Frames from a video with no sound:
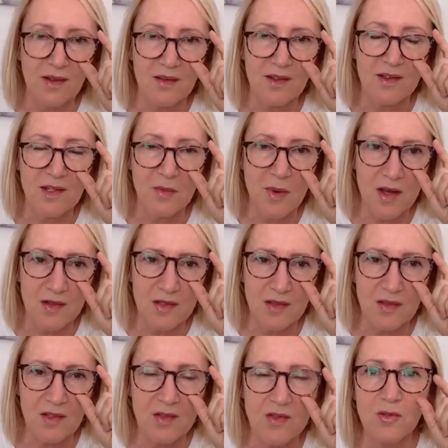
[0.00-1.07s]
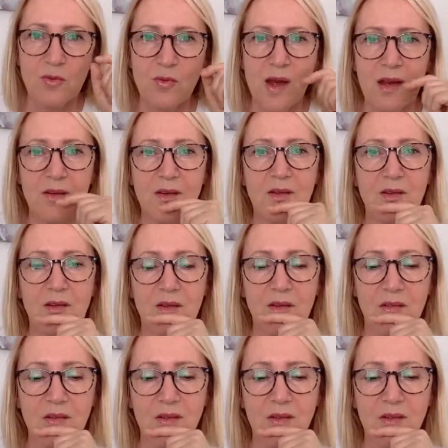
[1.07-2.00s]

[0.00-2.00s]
that they might think they're too radical,